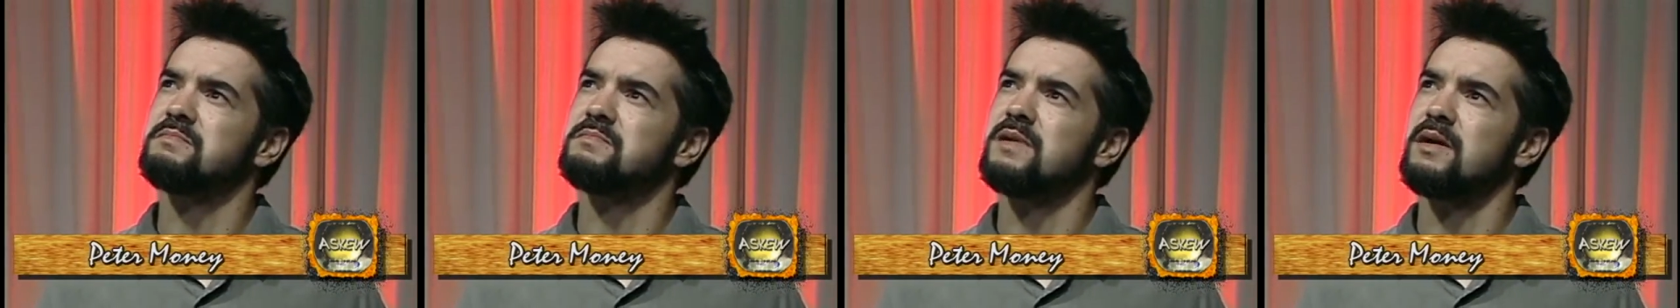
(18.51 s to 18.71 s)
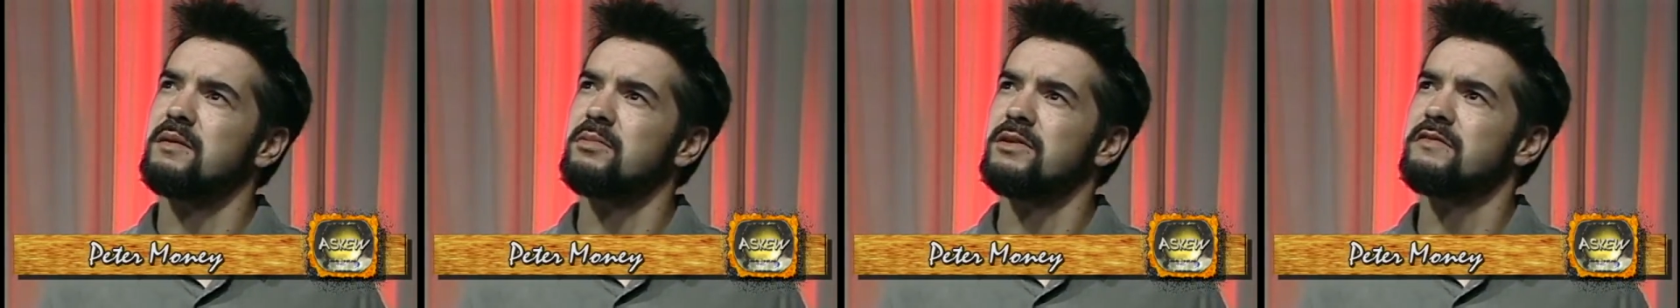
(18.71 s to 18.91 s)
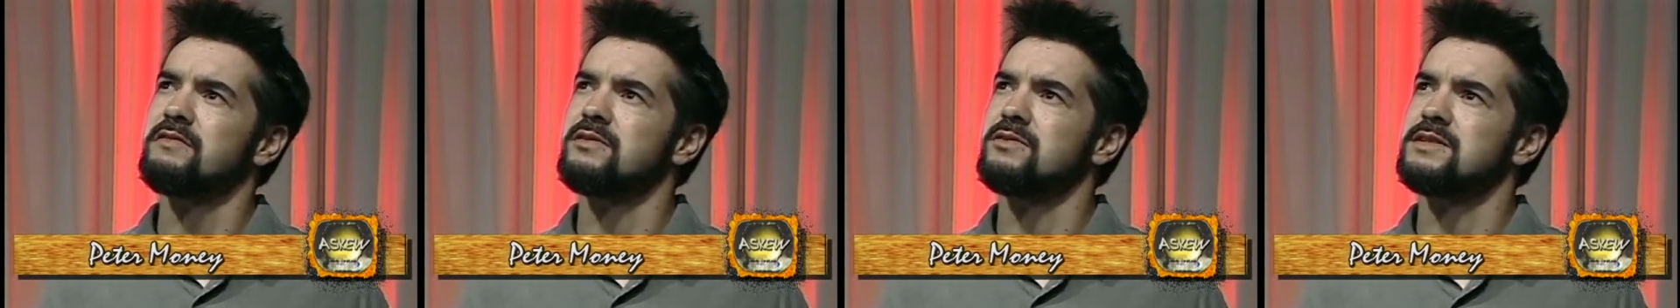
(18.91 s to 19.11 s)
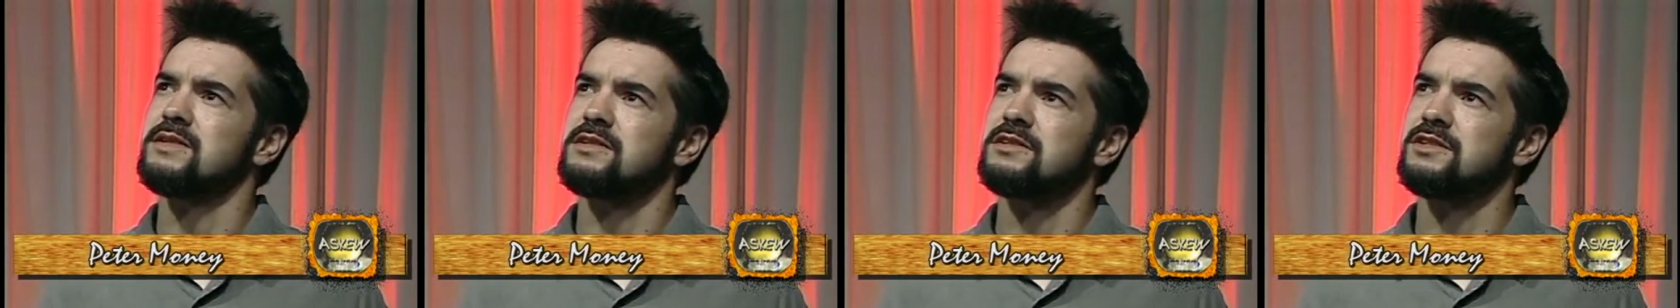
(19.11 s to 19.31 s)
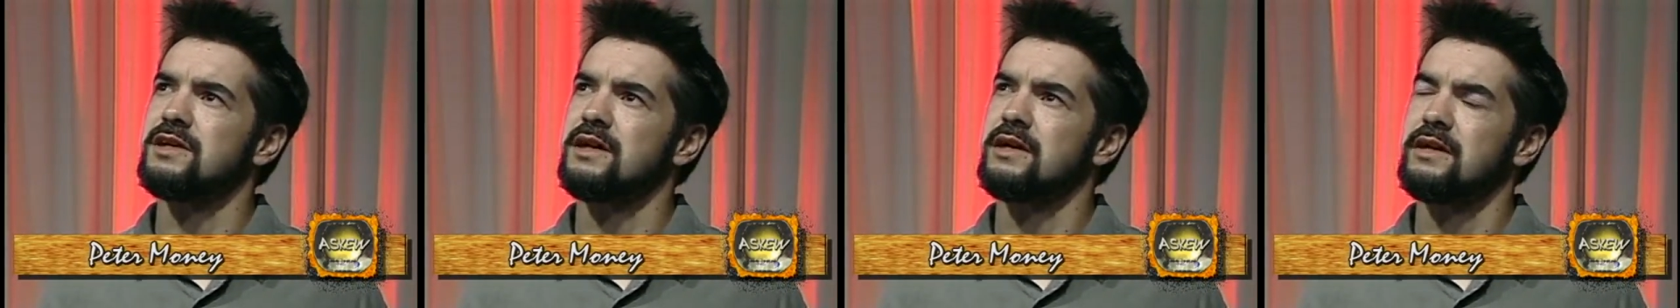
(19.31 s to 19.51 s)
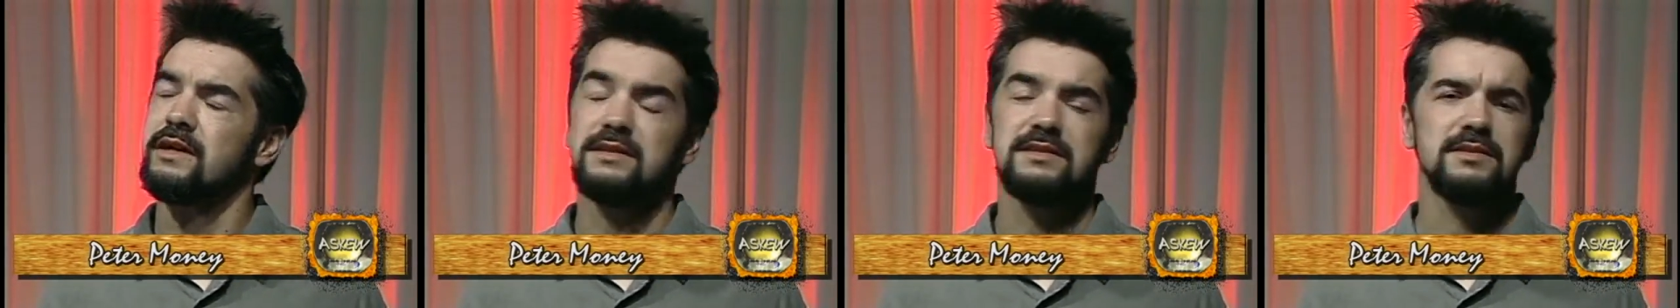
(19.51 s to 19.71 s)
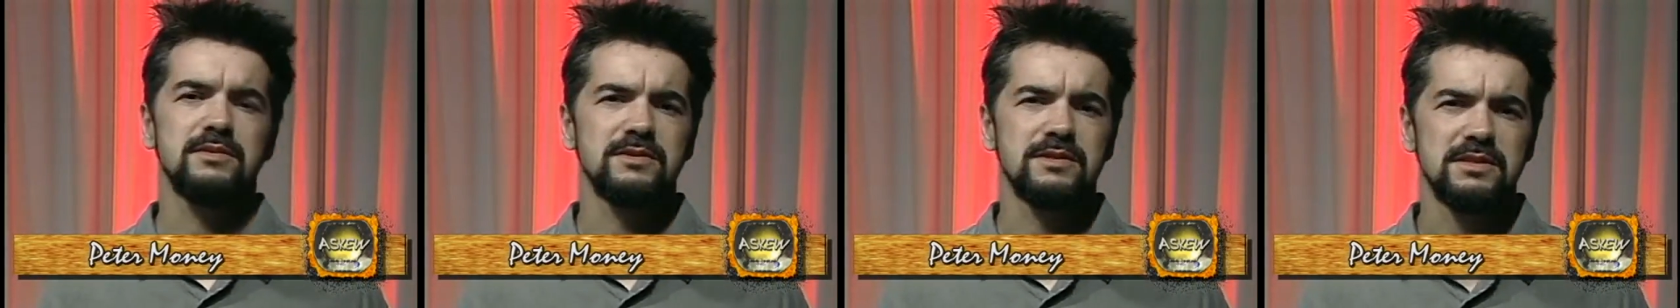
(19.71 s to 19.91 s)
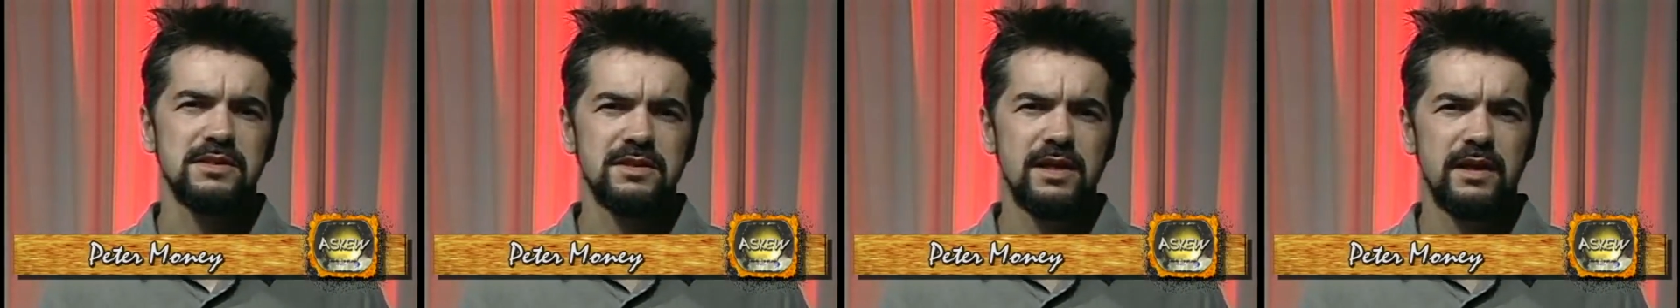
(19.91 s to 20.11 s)
I believe it was a Chi yes, it
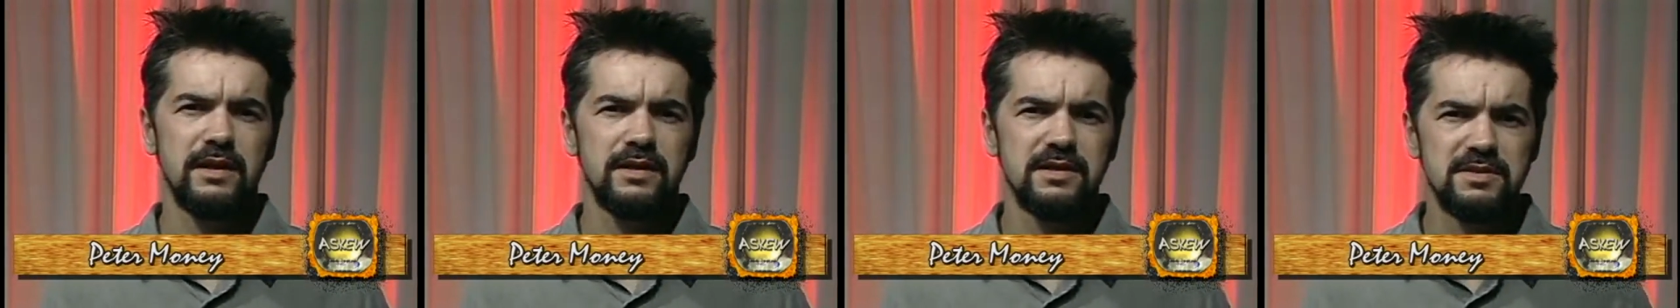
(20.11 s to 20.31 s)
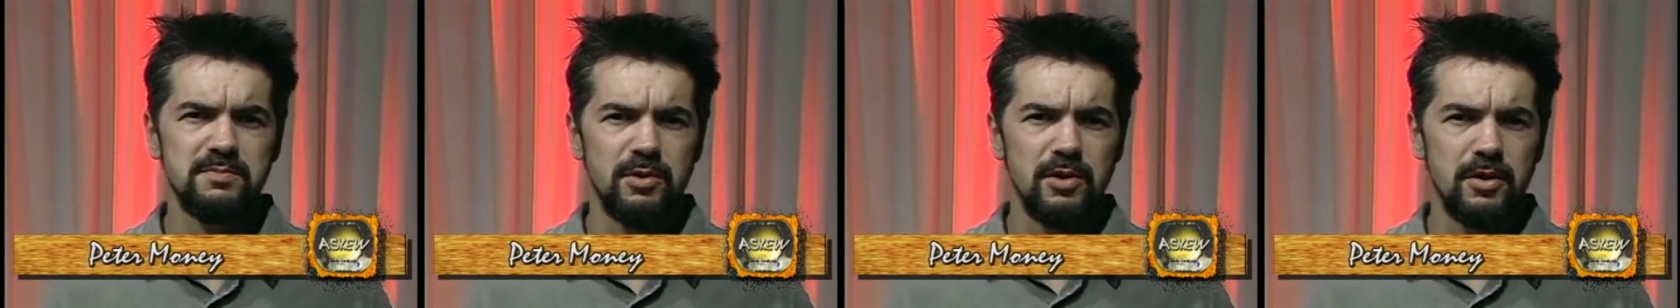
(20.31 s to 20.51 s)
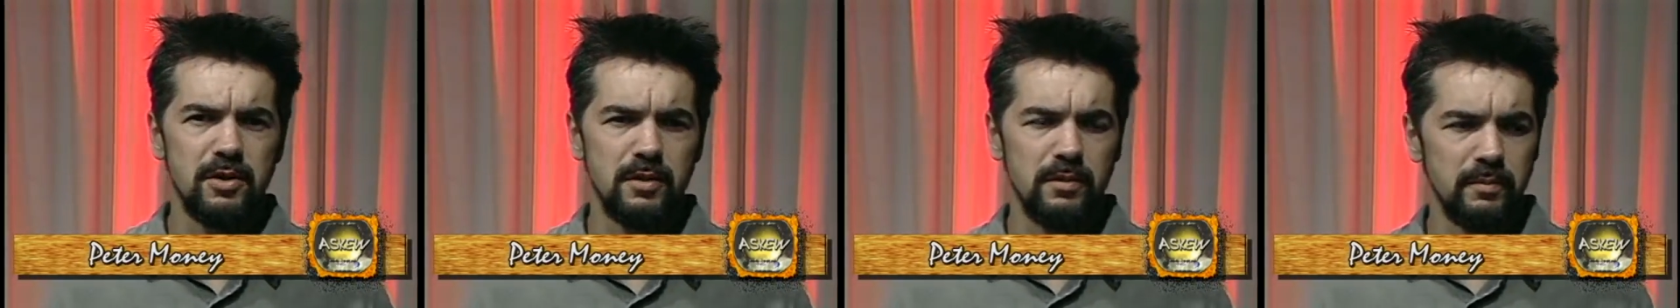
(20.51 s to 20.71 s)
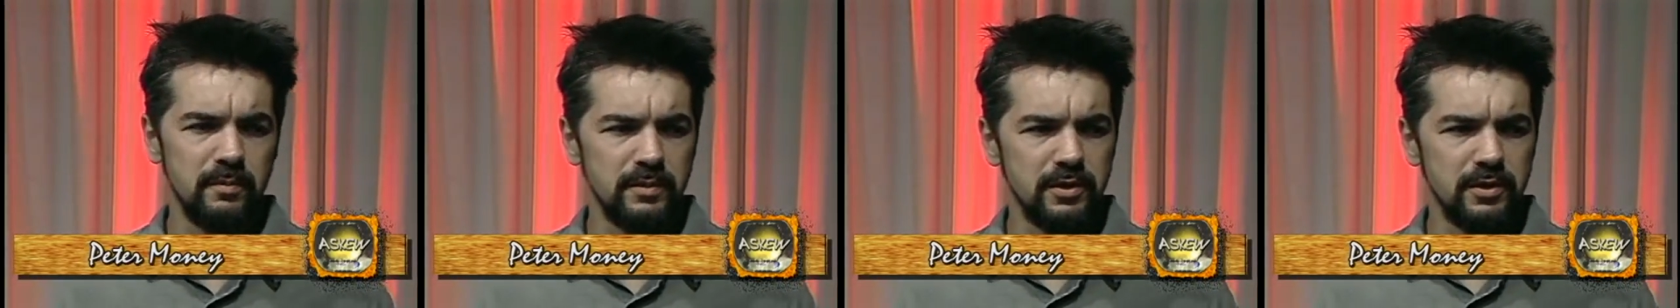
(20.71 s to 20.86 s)
was a Chinese poem